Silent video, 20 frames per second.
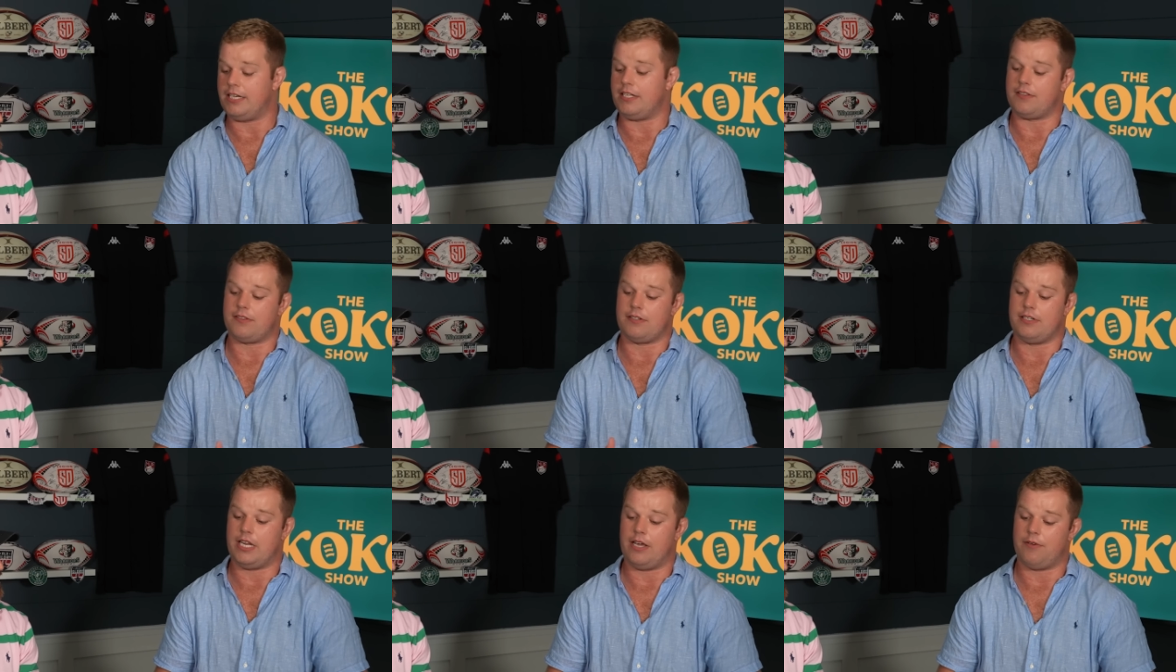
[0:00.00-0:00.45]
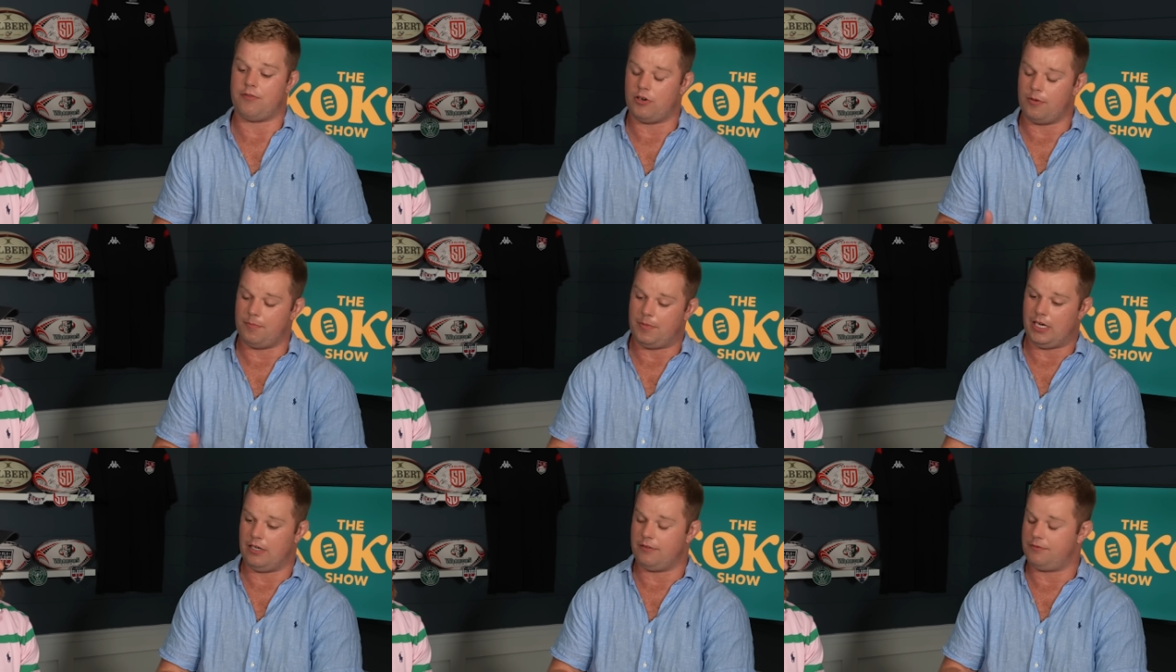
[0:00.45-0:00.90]
is never
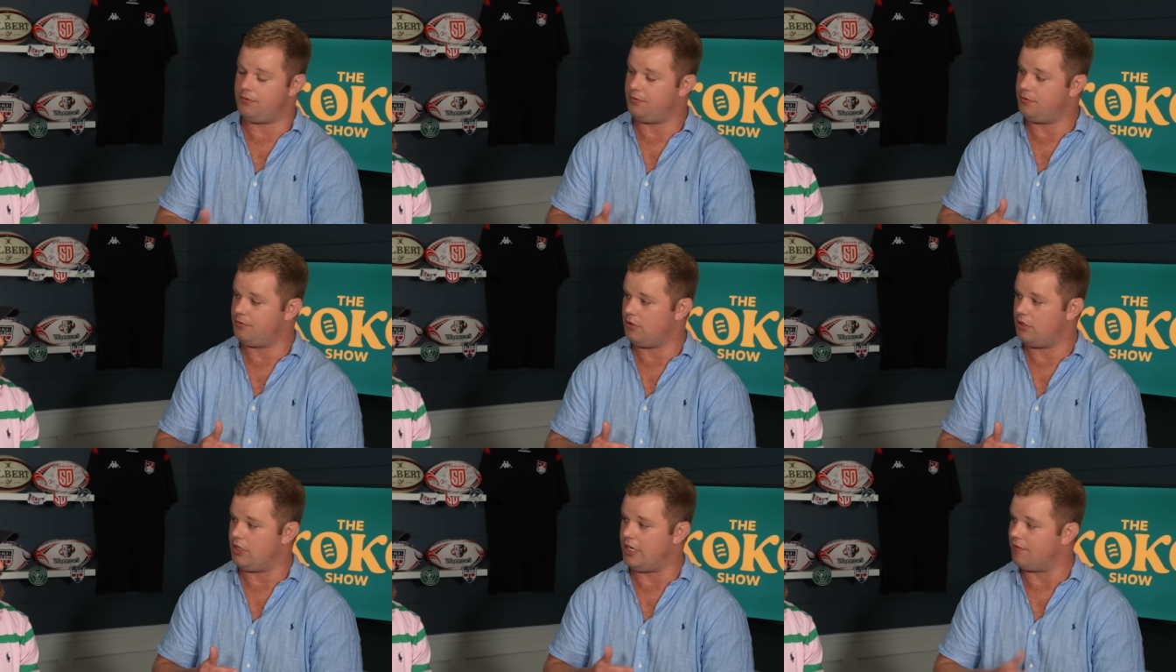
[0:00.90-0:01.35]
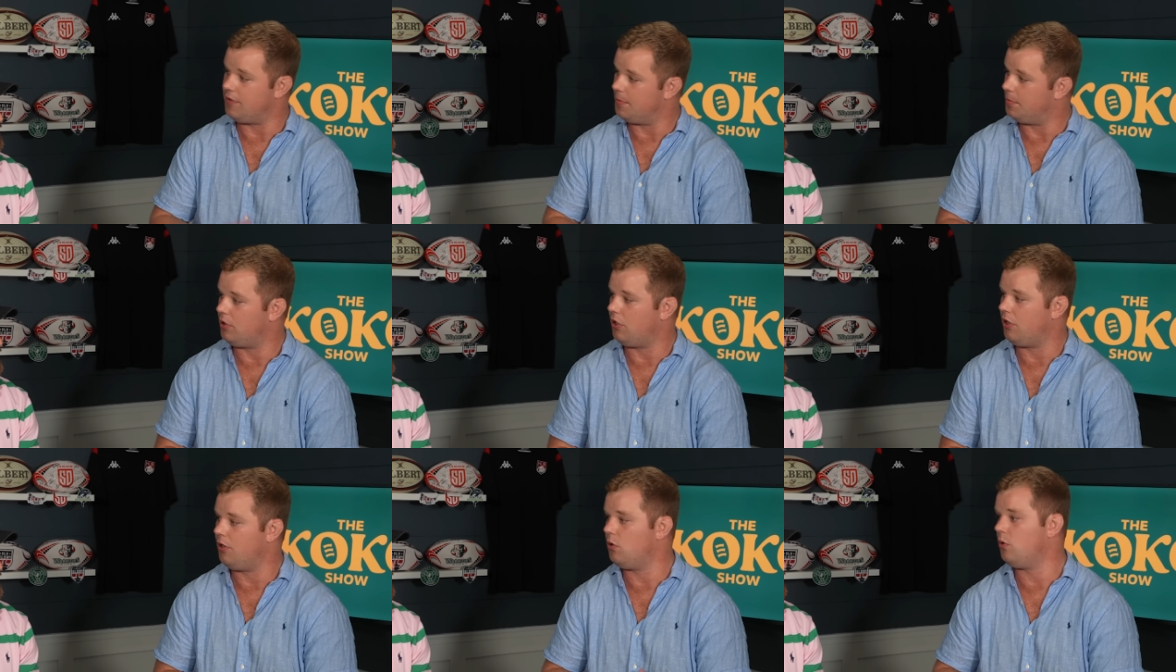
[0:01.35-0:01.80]
above, never
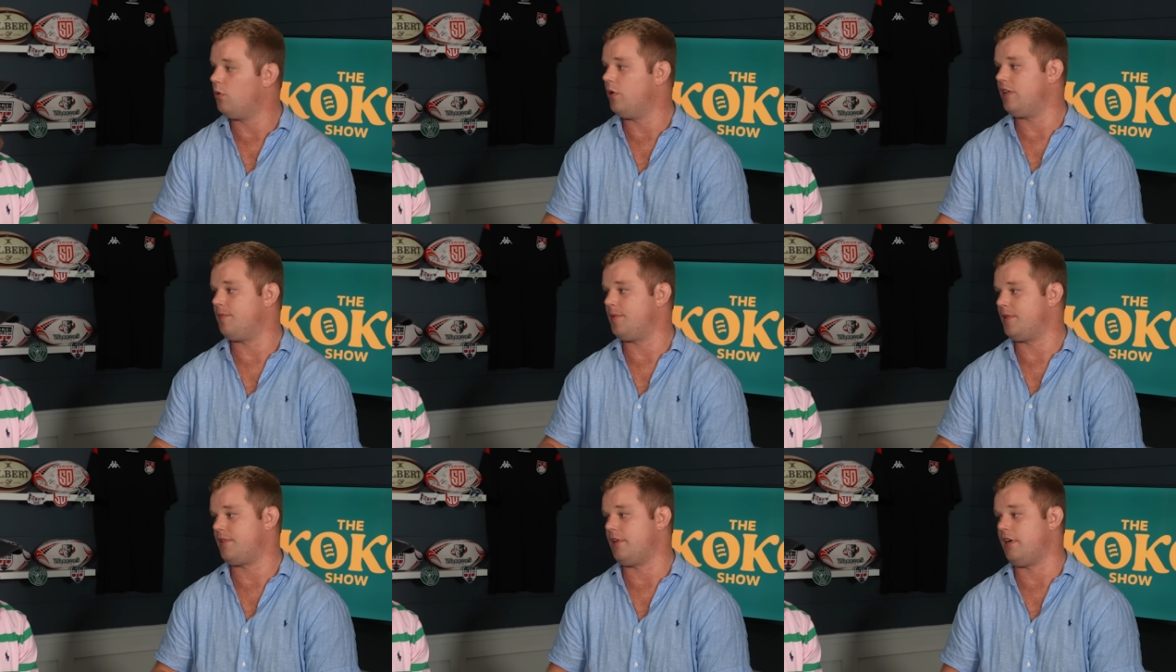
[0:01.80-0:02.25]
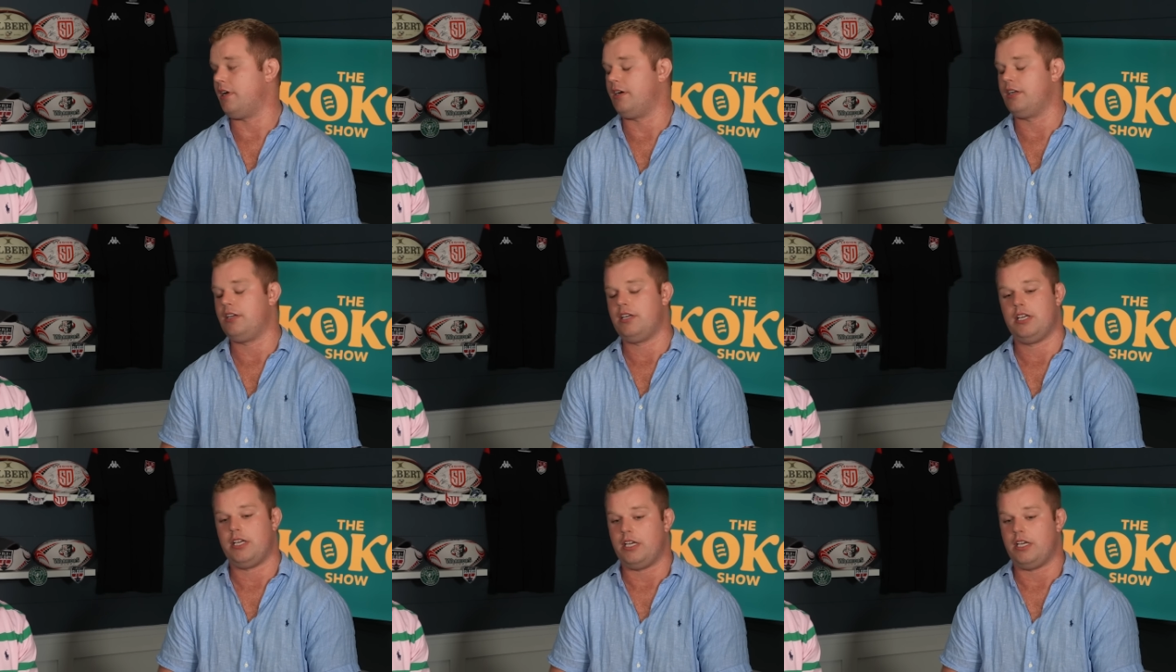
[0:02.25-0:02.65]
below, always beside.